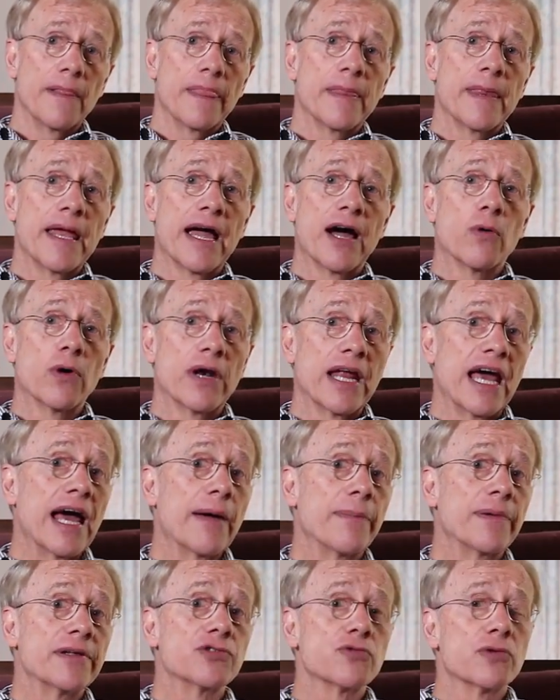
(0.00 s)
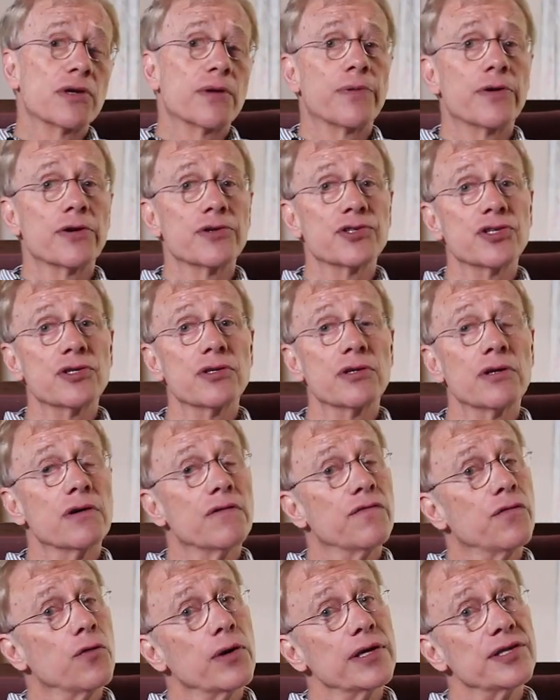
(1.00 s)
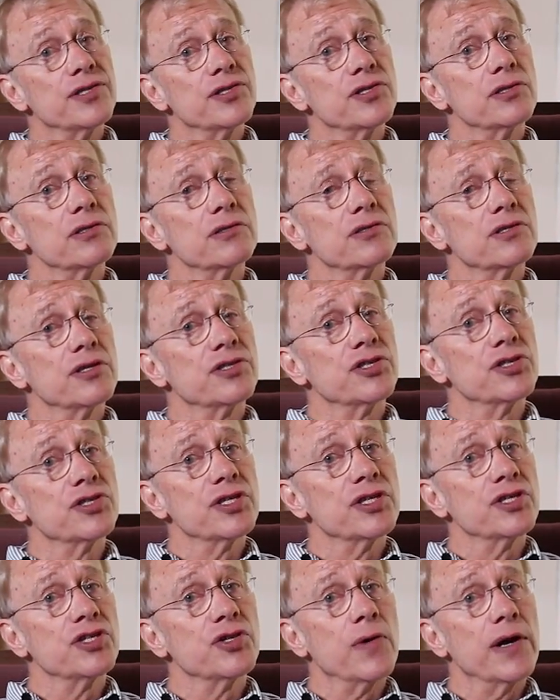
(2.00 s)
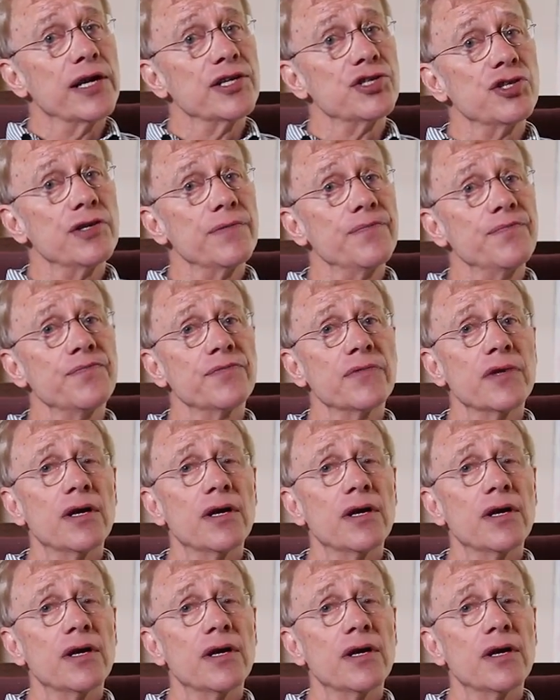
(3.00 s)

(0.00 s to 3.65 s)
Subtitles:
Now, what happens when a person avoids such a situation?